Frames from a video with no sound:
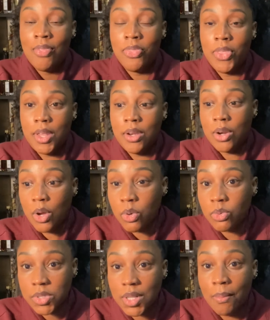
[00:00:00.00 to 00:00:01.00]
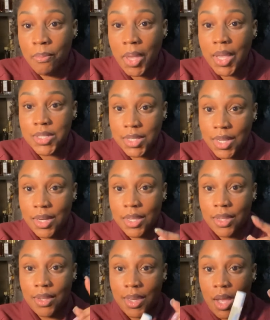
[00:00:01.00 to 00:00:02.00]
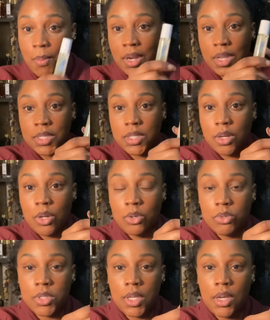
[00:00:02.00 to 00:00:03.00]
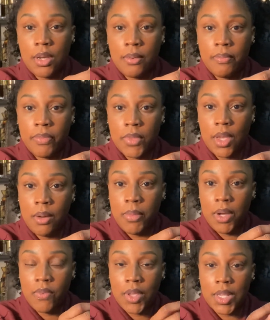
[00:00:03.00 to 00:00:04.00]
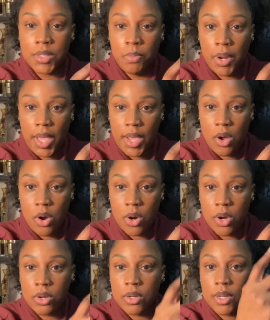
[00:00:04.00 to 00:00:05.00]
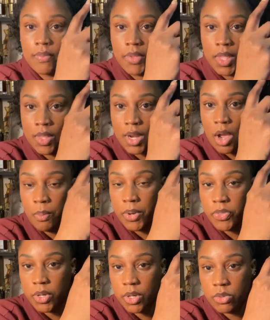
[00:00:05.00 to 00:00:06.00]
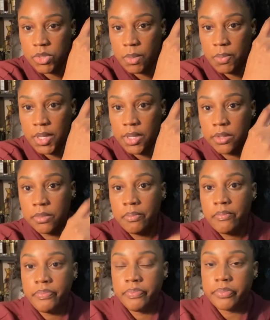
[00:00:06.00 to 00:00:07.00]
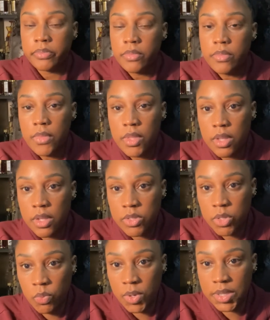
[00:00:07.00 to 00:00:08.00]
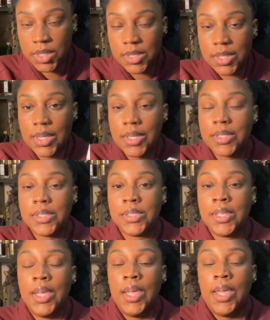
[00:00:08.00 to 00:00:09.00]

The notes, basically, and I'm going to list the notes above it, is Black Heart, and then I'll put the notes up here to what this is.